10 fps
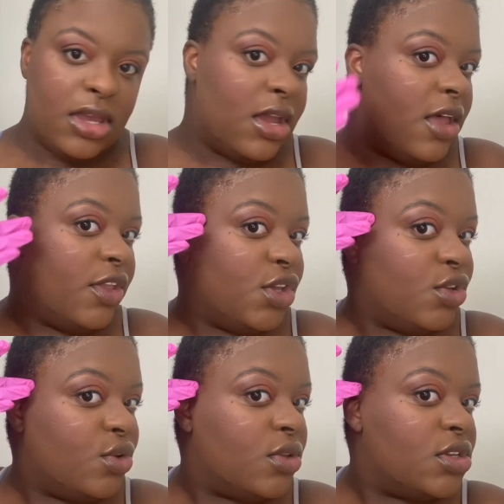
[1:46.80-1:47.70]
And then you
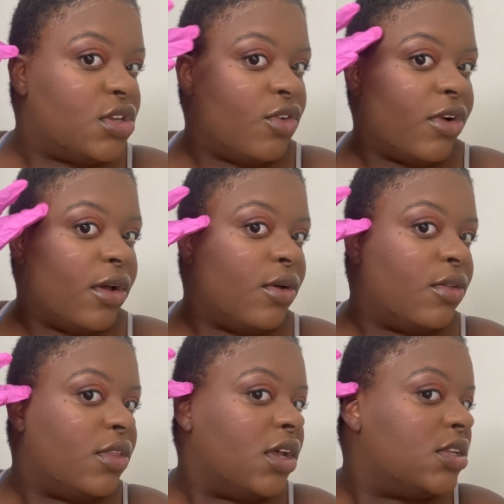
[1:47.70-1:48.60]
do this
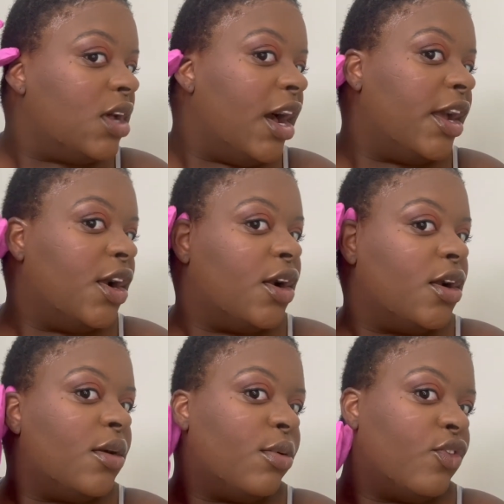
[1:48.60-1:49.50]
around the entire
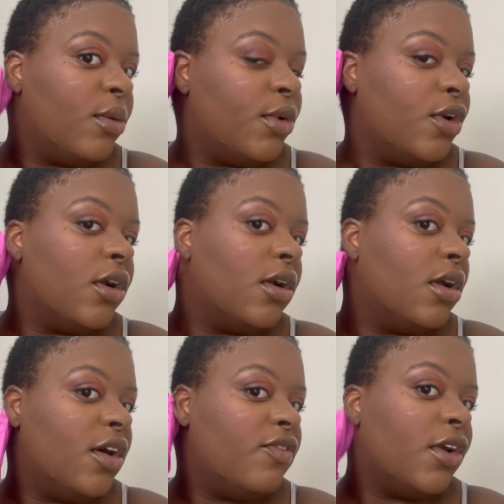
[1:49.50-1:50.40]
perimeter
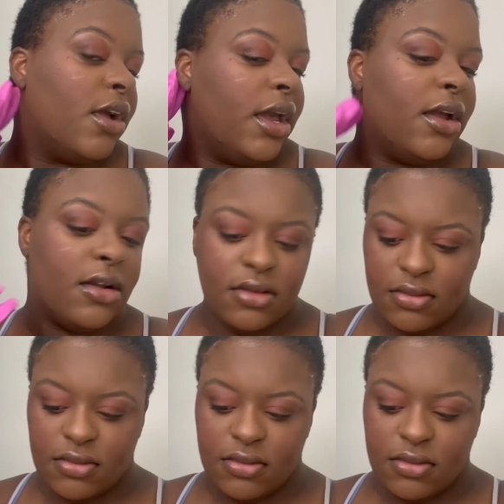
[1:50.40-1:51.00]
of your hair.